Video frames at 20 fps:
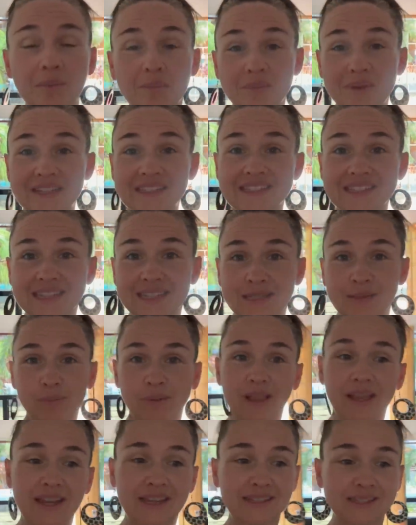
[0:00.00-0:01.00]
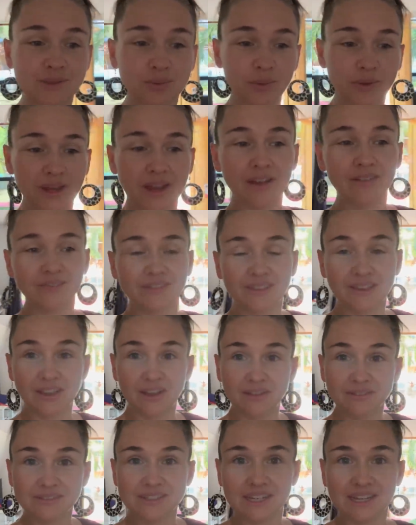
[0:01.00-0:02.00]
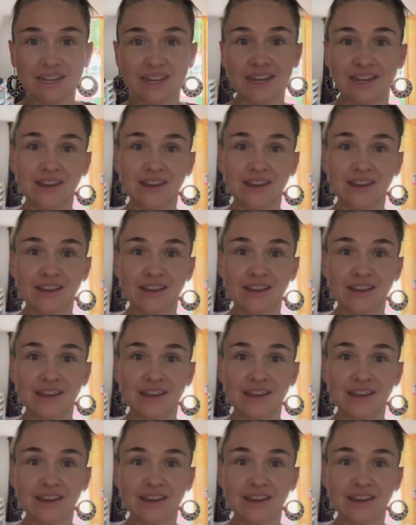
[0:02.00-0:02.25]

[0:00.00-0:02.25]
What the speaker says: miss this place. We have loved it